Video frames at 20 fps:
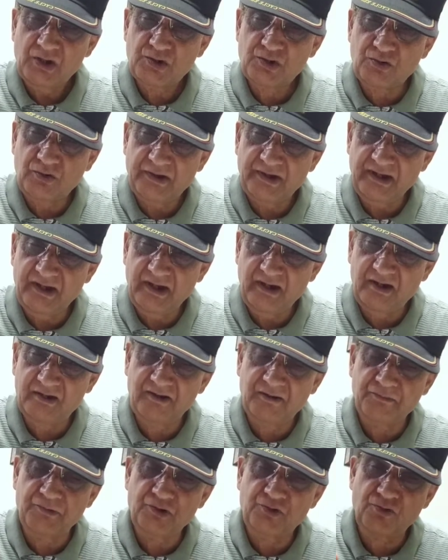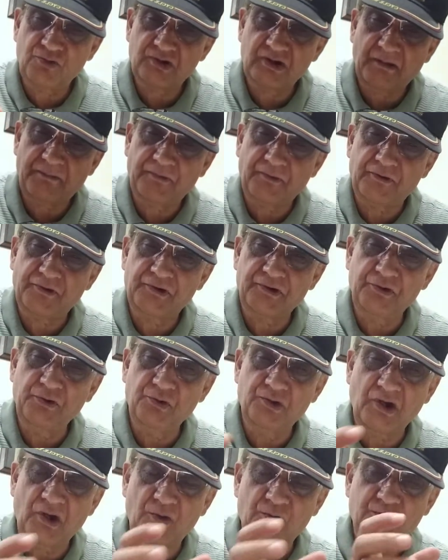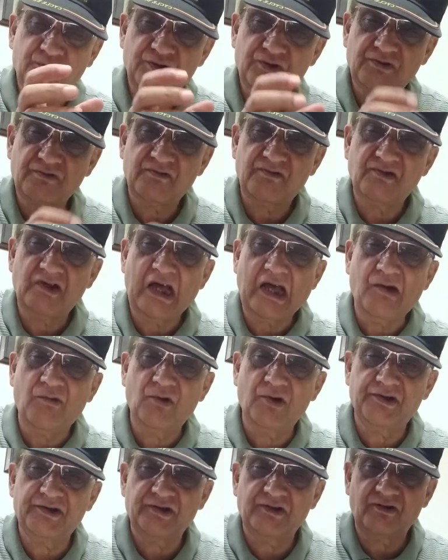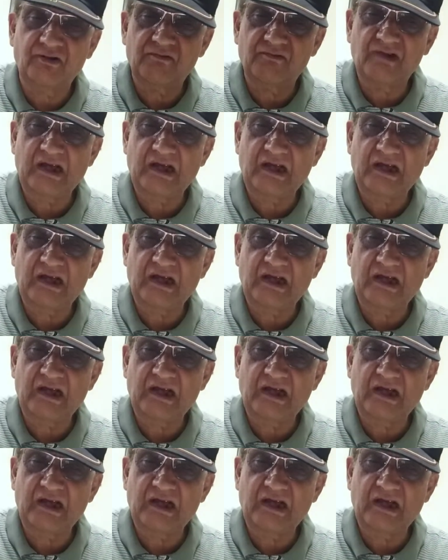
So here the mucosa protrudes out diverticulum.